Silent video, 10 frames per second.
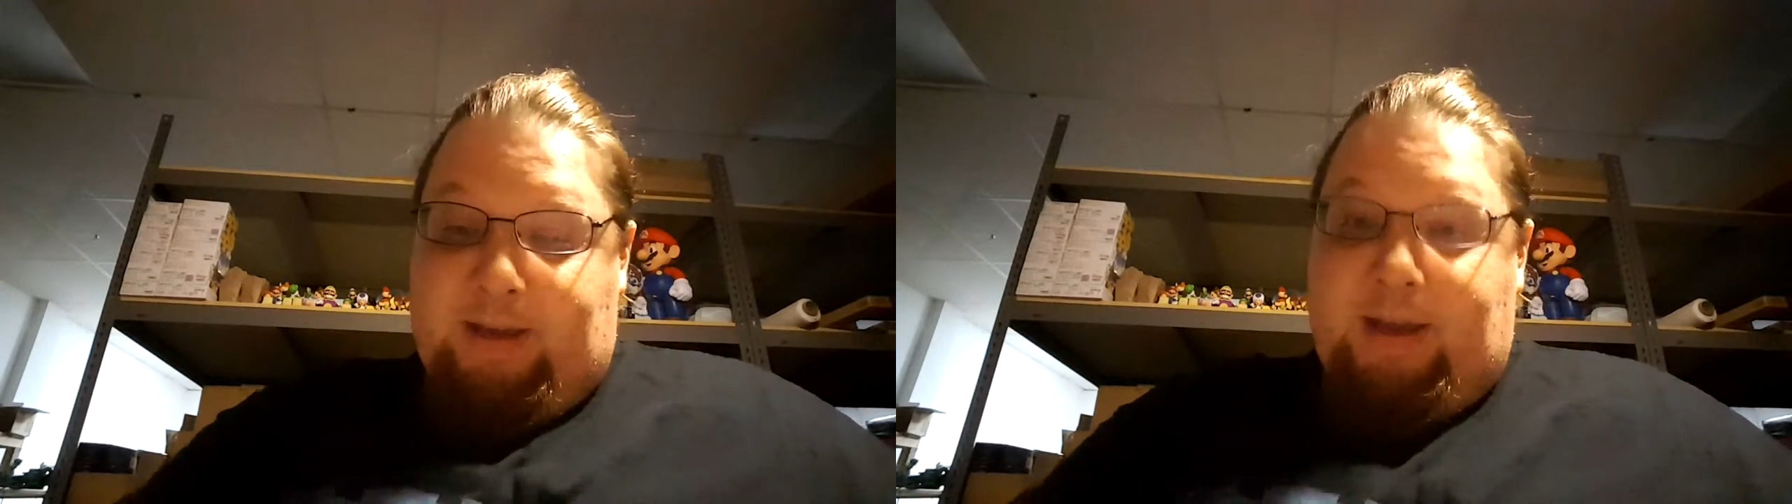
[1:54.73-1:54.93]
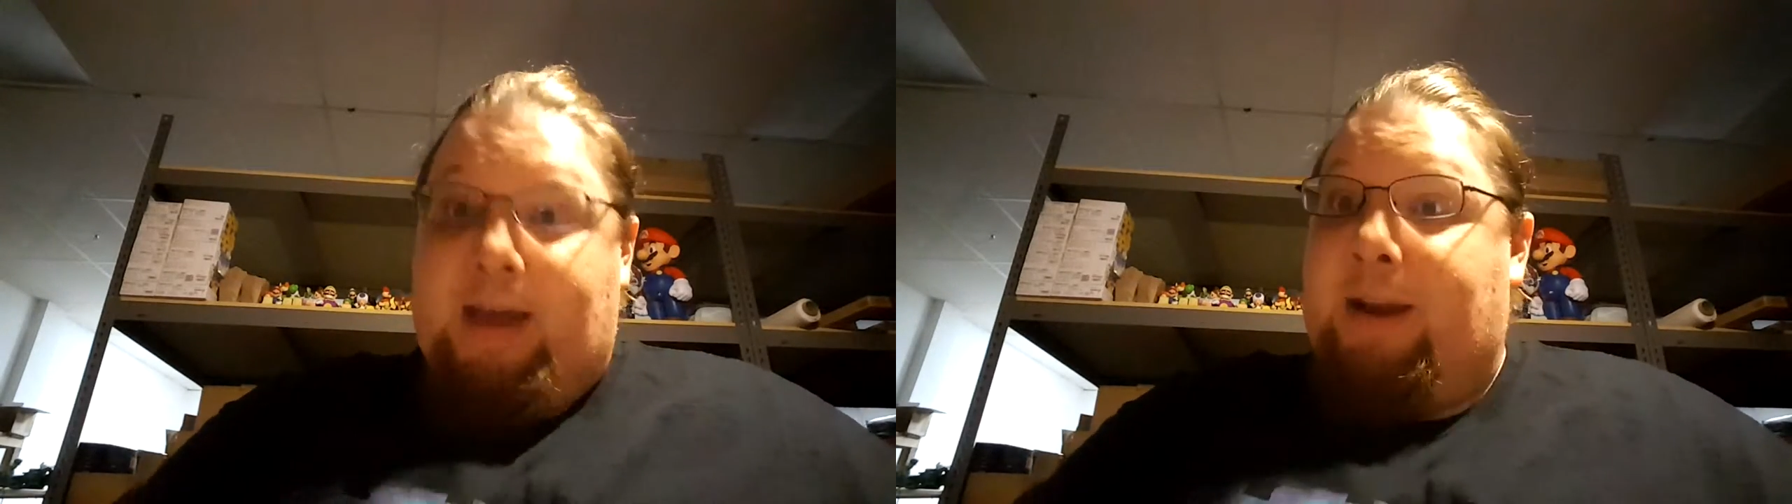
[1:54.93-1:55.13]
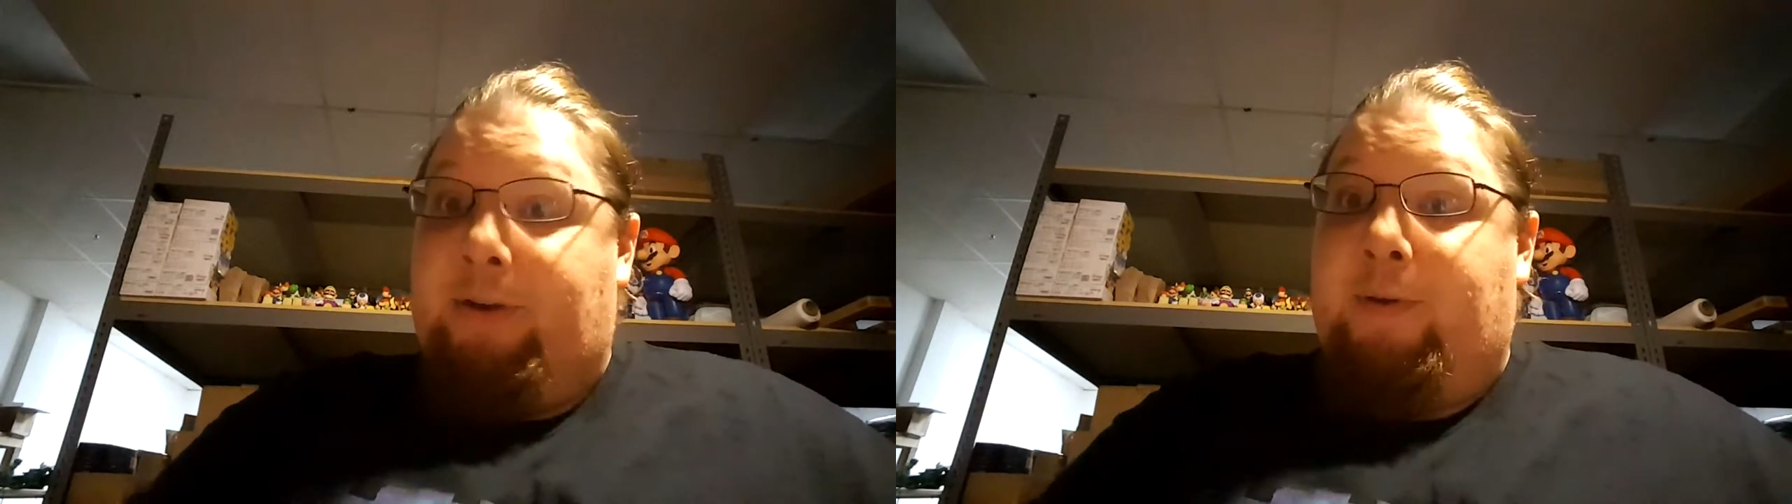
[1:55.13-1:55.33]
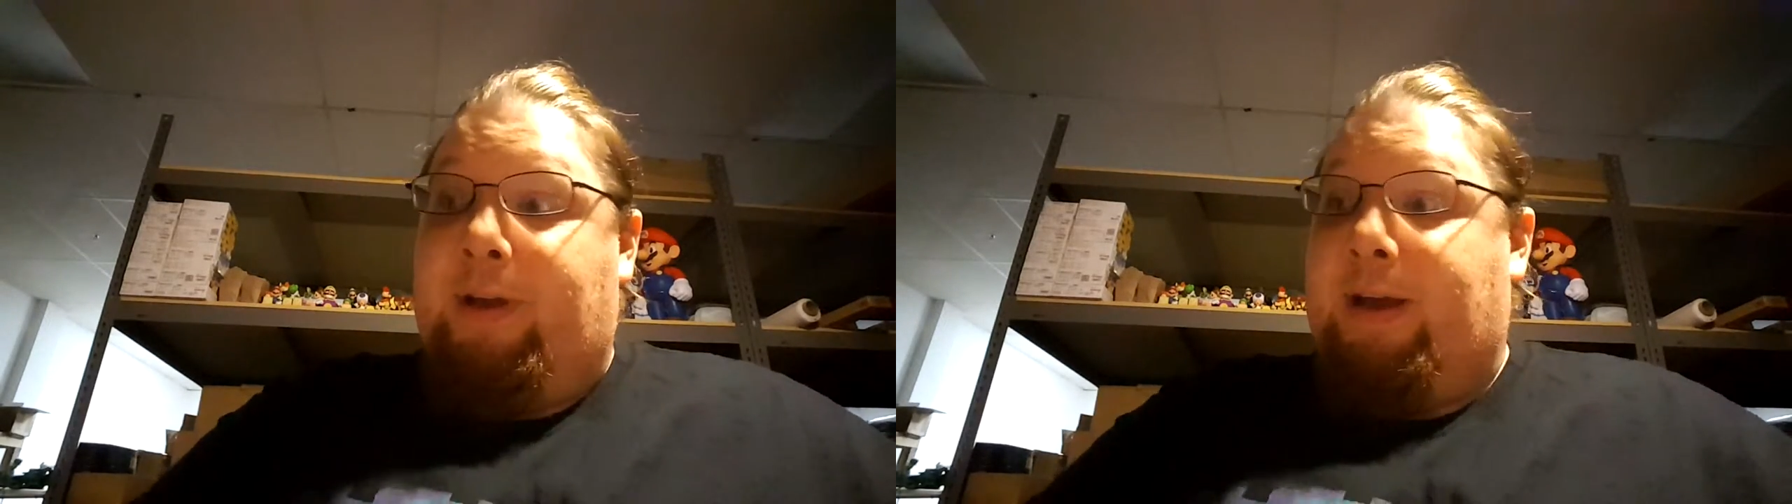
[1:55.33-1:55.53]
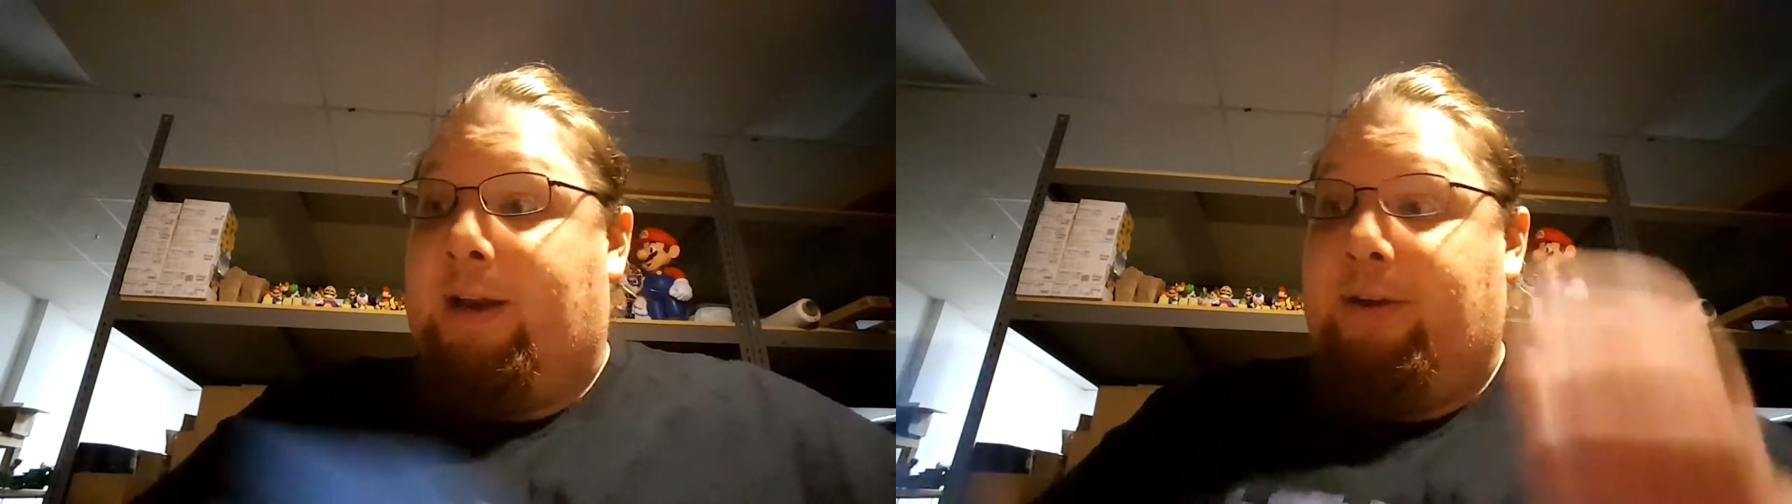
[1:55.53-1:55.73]
you got to do what
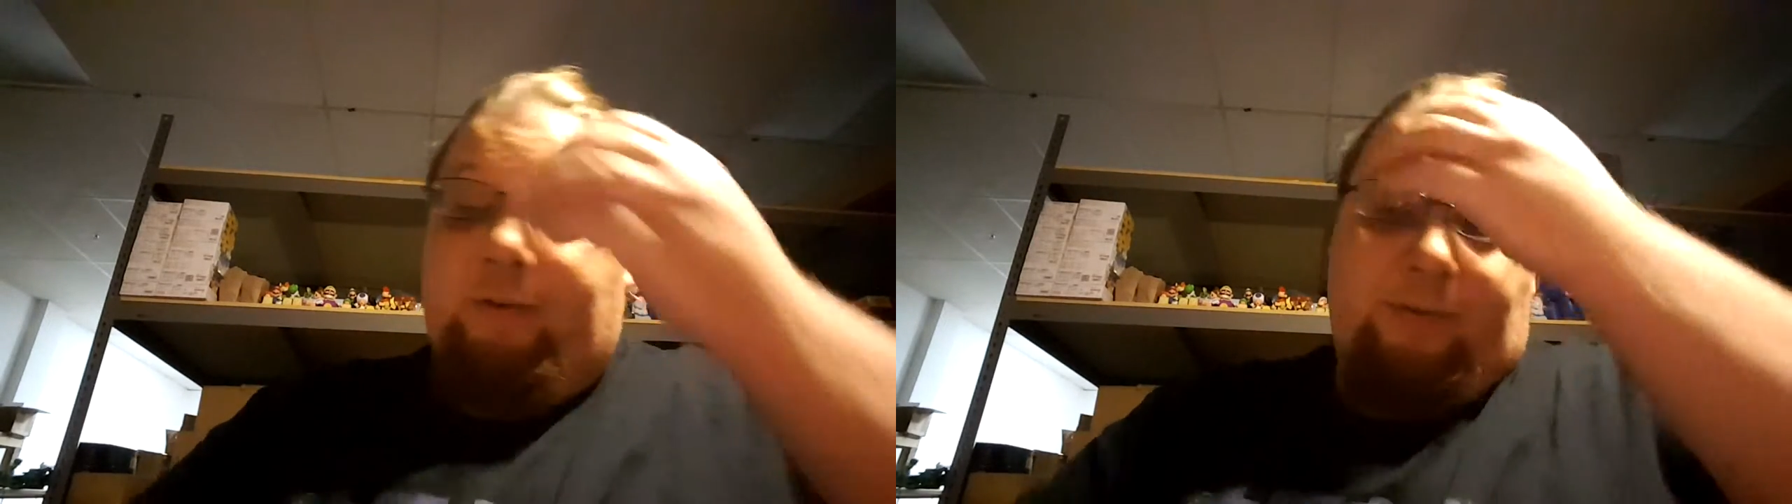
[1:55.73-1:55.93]
you got to do.